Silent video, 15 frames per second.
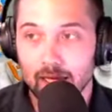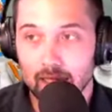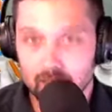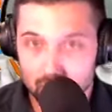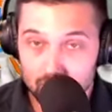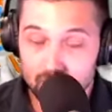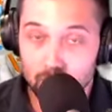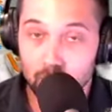
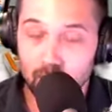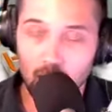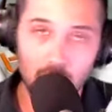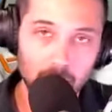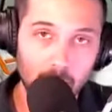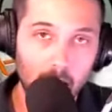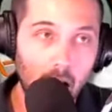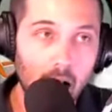He's still somebody I
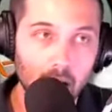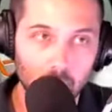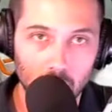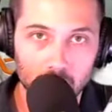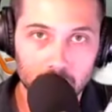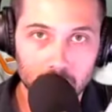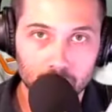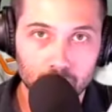have my eye
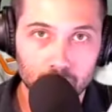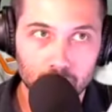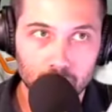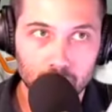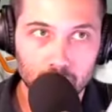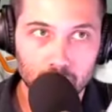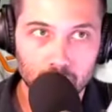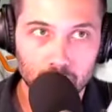on
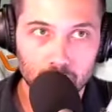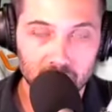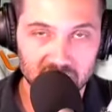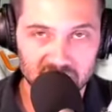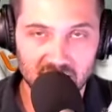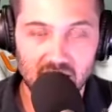because